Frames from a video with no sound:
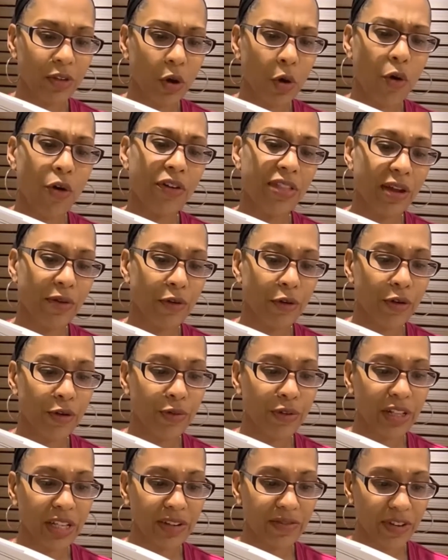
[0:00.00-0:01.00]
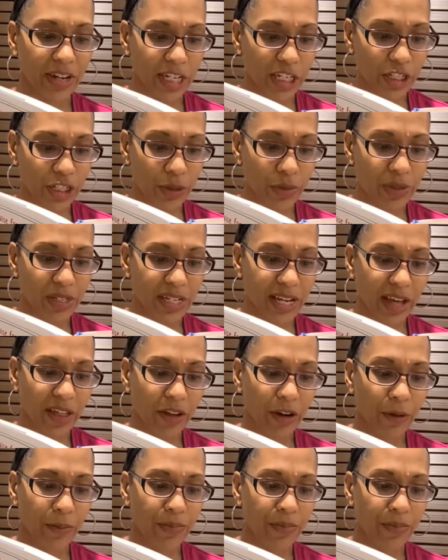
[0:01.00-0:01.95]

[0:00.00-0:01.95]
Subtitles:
or they wrote a really funny joke together.